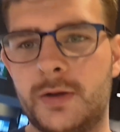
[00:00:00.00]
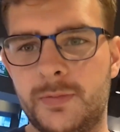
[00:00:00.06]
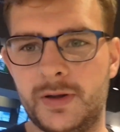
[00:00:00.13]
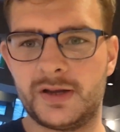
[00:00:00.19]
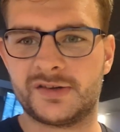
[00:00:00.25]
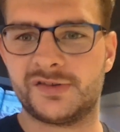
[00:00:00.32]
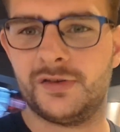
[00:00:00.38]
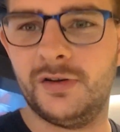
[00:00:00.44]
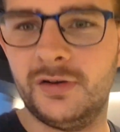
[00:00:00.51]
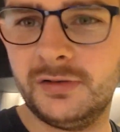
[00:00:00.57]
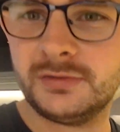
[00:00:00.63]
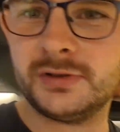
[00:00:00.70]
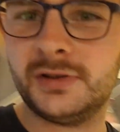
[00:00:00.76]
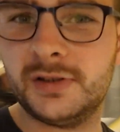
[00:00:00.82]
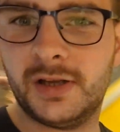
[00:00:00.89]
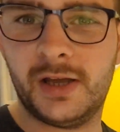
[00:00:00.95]
pick stop
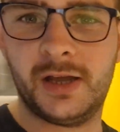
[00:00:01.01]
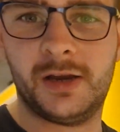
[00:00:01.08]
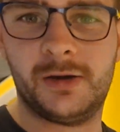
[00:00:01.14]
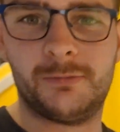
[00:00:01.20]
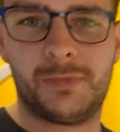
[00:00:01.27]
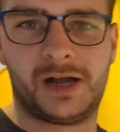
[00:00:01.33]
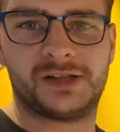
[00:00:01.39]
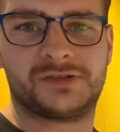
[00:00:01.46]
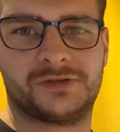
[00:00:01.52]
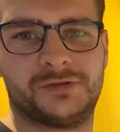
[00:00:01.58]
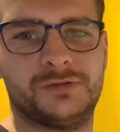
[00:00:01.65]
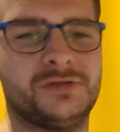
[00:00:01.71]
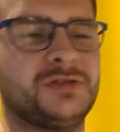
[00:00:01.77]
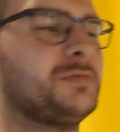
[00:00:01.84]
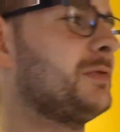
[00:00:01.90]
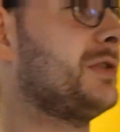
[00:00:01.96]
in
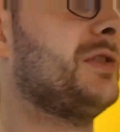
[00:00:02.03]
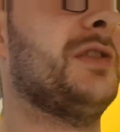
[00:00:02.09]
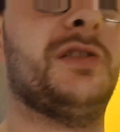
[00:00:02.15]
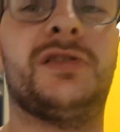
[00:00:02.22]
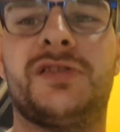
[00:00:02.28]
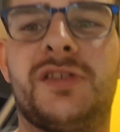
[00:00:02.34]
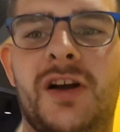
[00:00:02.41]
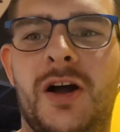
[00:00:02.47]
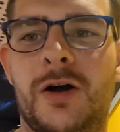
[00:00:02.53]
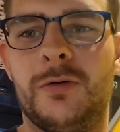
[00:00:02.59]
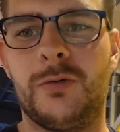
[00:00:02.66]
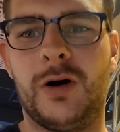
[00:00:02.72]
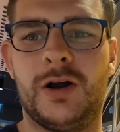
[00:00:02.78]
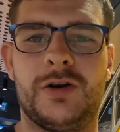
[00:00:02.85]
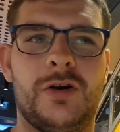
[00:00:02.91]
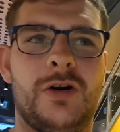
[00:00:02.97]
McDonald's because uh,
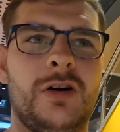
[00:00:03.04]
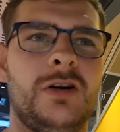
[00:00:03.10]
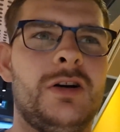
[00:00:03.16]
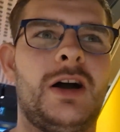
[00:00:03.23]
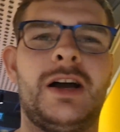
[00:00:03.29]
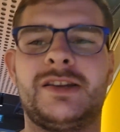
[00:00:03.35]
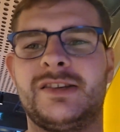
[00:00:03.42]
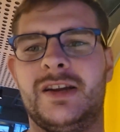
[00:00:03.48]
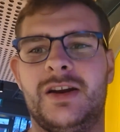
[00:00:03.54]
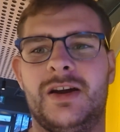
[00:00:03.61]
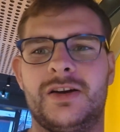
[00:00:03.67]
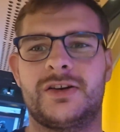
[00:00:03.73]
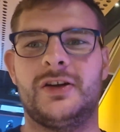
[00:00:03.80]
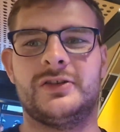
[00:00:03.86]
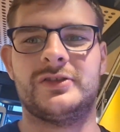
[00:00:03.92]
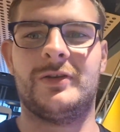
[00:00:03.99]
why not? I said
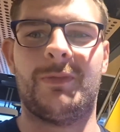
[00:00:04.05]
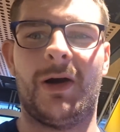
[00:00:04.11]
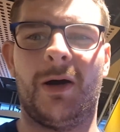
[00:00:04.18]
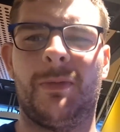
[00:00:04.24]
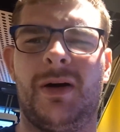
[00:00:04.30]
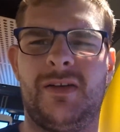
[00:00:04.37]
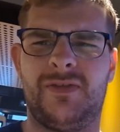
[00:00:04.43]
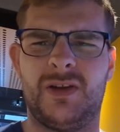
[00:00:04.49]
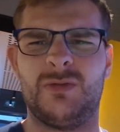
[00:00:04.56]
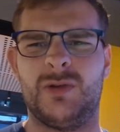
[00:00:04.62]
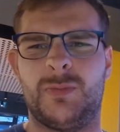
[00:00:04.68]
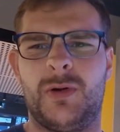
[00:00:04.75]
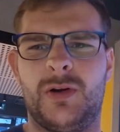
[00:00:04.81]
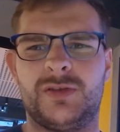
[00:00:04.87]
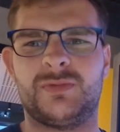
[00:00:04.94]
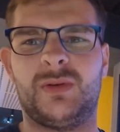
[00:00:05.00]
I'd go to the pub. I think we're
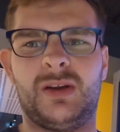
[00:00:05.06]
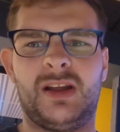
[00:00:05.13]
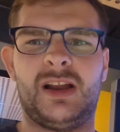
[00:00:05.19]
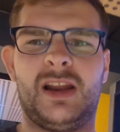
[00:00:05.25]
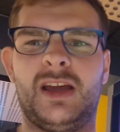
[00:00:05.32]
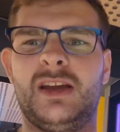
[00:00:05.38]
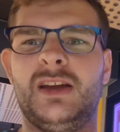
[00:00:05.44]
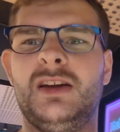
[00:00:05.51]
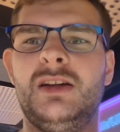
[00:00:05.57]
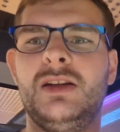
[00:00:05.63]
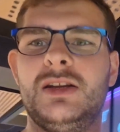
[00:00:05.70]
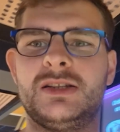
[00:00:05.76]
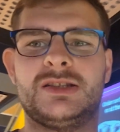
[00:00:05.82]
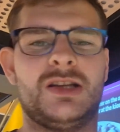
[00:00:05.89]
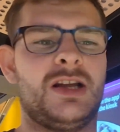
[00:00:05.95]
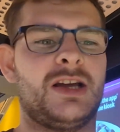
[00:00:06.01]
supposed to be in that later
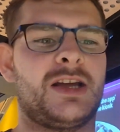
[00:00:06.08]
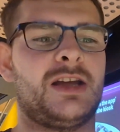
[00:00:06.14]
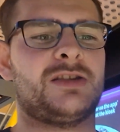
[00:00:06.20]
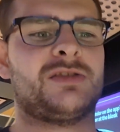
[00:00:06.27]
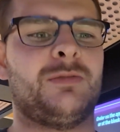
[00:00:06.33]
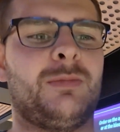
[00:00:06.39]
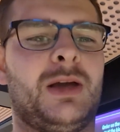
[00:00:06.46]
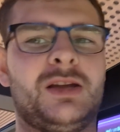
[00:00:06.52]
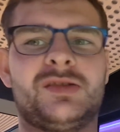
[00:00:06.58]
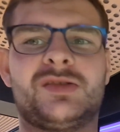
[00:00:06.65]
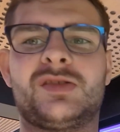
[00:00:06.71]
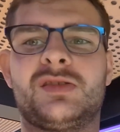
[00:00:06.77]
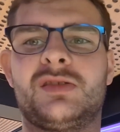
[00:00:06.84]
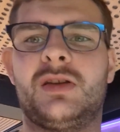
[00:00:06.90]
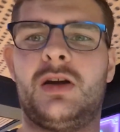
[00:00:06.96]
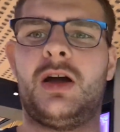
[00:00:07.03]
until I get some mates
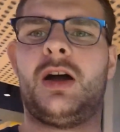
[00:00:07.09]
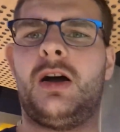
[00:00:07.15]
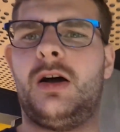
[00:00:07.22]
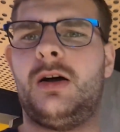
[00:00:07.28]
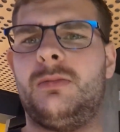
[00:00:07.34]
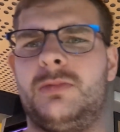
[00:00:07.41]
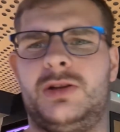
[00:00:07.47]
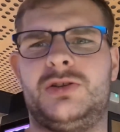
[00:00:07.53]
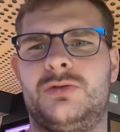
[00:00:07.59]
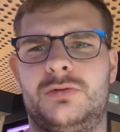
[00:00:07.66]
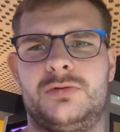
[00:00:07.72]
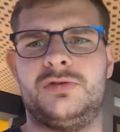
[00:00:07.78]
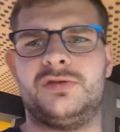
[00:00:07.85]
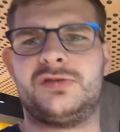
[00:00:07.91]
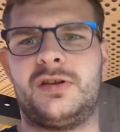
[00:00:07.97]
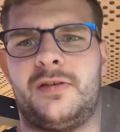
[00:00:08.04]
um,
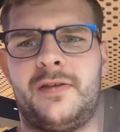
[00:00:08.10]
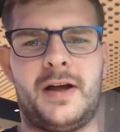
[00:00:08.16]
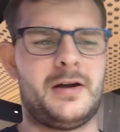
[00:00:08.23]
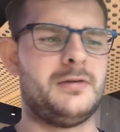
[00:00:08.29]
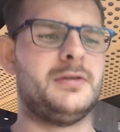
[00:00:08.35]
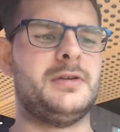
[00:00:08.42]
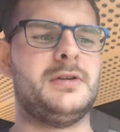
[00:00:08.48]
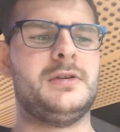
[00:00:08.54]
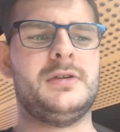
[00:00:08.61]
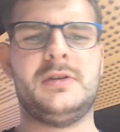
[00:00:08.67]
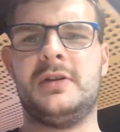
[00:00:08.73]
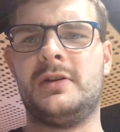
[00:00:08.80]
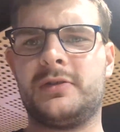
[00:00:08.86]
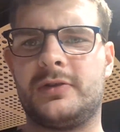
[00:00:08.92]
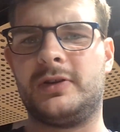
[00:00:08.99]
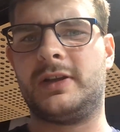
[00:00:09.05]
ordering stuff out.
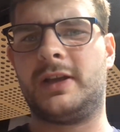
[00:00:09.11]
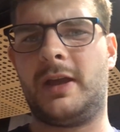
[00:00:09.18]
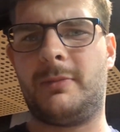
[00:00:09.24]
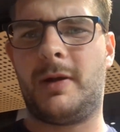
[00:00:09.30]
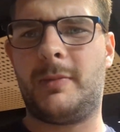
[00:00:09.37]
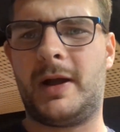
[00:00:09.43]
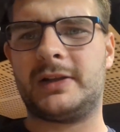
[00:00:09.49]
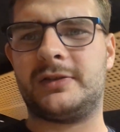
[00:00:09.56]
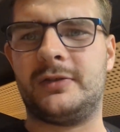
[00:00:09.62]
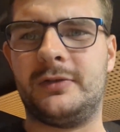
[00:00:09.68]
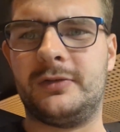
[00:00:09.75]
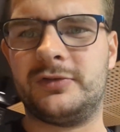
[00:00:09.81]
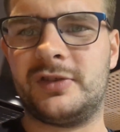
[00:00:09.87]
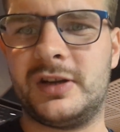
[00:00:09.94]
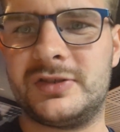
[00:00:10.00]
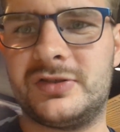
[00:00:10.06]
When I get my
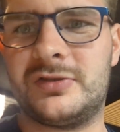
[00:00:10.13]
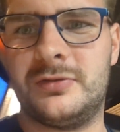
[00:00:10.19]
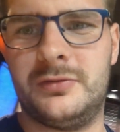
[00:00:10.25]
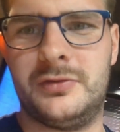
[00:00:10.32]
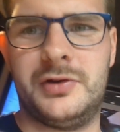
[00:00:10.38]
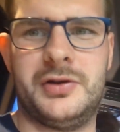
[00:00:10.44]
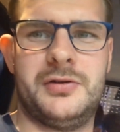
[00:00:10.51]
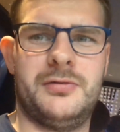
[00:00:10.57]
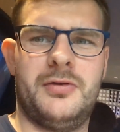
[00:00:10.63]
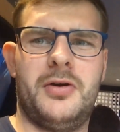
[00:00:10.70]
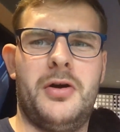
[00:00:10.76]
McDonald's, I just ordered